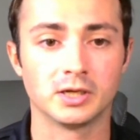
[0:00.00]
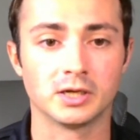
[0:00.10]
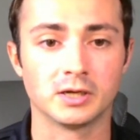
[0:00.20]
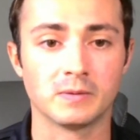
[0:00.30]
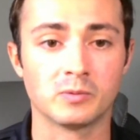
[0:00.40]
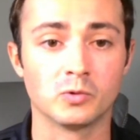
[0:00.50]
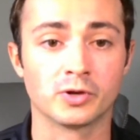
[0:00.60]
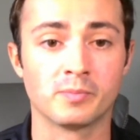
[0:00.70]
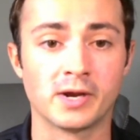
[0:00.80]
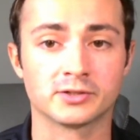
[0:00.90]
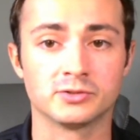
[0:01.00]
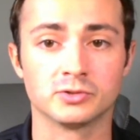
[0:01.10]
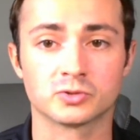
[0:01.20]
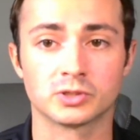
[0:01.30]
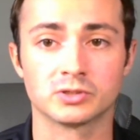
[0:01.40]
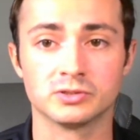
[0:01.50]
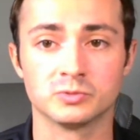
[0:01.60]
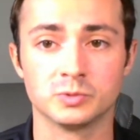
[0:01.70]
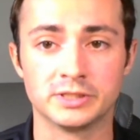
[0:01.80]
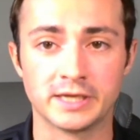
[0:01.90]
and we'll get back to you as quickly
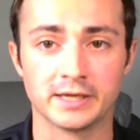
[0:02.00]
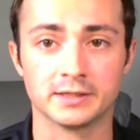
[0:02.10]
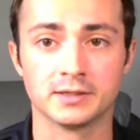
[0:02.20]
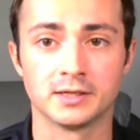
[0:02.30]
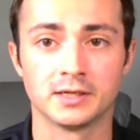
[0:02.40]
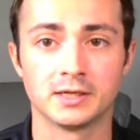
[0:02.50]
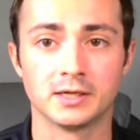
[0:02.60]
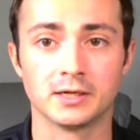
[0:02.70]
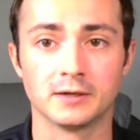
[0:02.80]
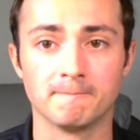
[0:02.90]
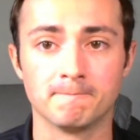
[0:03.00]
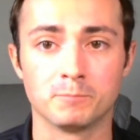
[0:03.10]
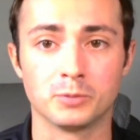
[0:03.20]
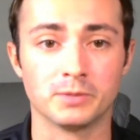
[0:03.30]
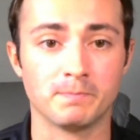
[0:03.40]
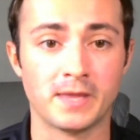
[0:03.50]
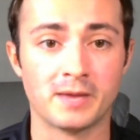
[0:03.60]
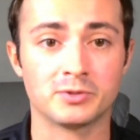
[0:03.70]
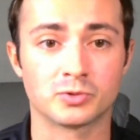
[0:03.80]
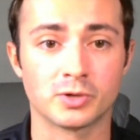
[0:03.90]
as we can. But
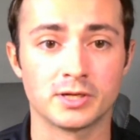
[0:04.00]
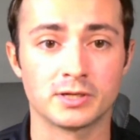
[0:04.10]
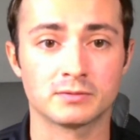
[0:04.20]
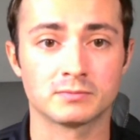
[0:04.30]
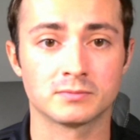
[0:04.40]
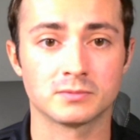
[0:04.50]
happy trading.